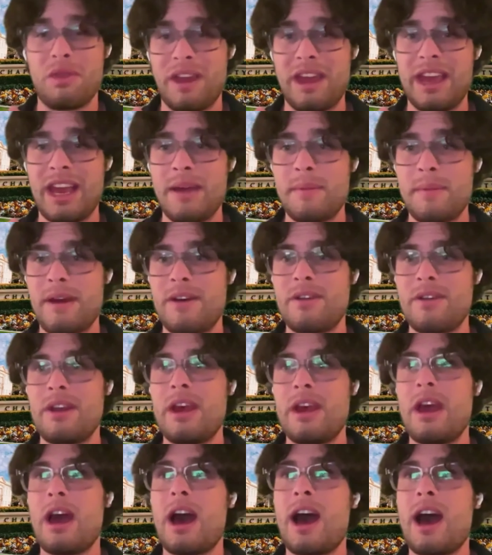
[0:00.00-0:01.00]
thinking about,
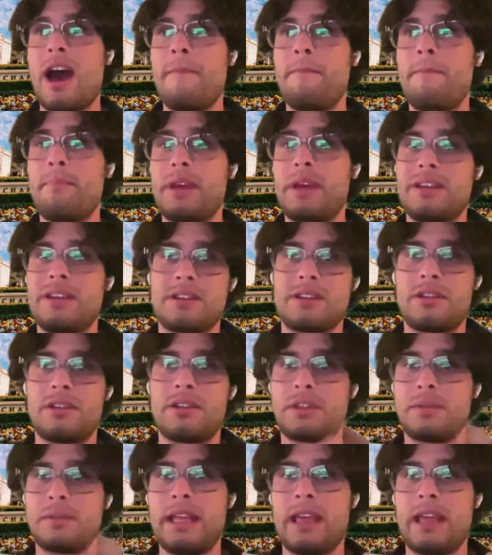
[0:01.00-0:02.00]
because
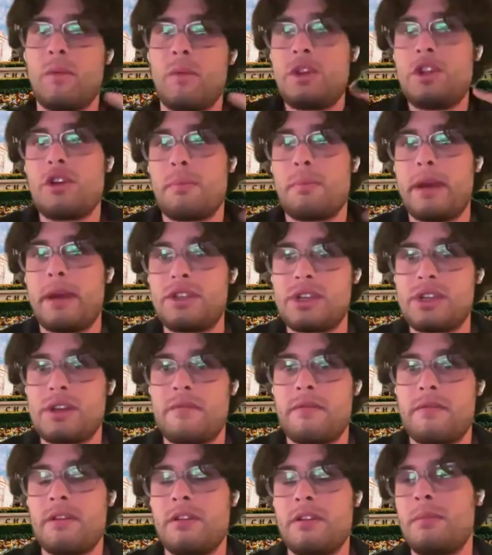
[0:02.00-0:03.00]
ultimately, when you're pitching a
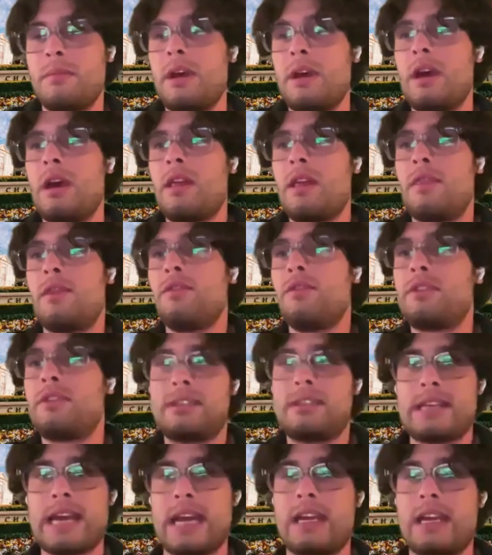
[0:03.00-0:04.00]
film, those
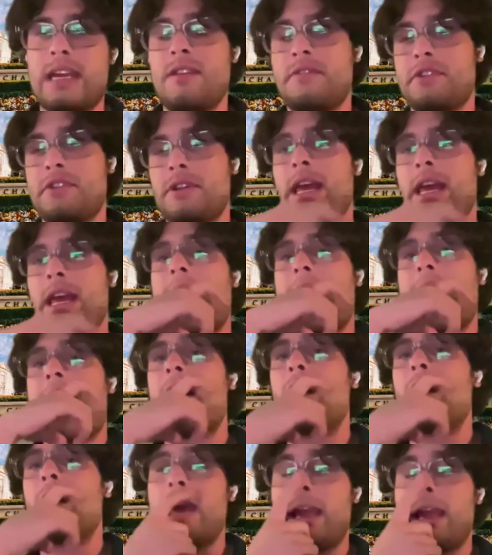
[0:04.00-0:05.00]
executives are like,
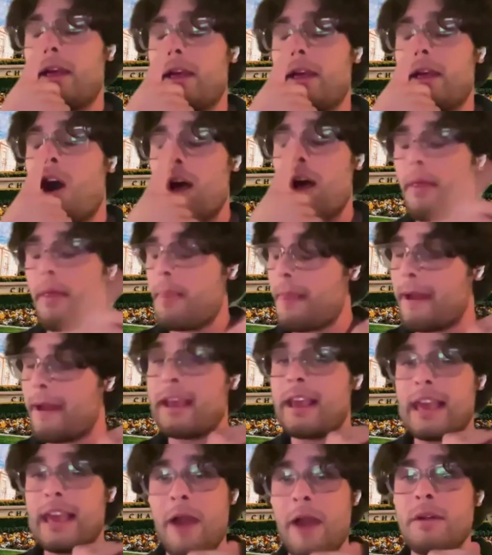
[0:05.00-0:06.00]

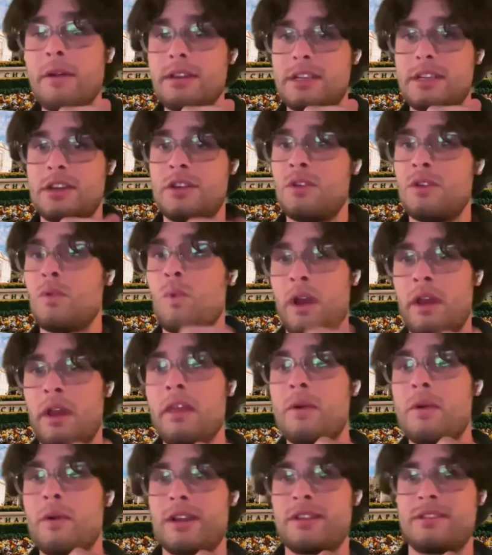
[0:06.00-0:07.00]
I guarantee you, one of
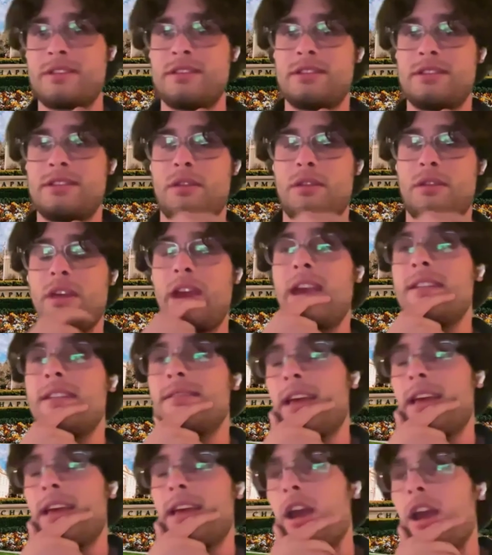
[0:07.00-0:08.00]
the questions they're thinking
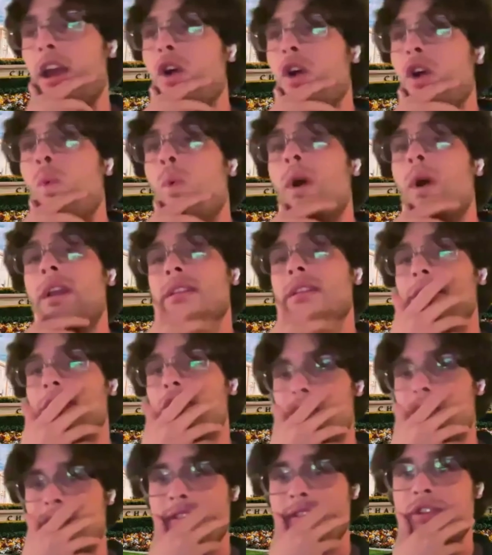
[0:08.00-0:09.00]
is like, what is the
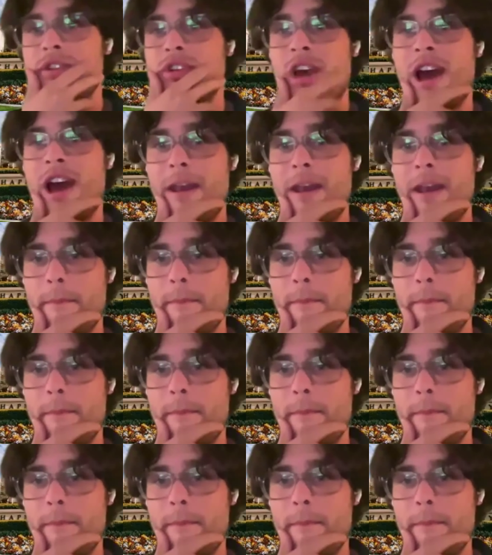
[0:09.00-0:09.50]
trailer shot?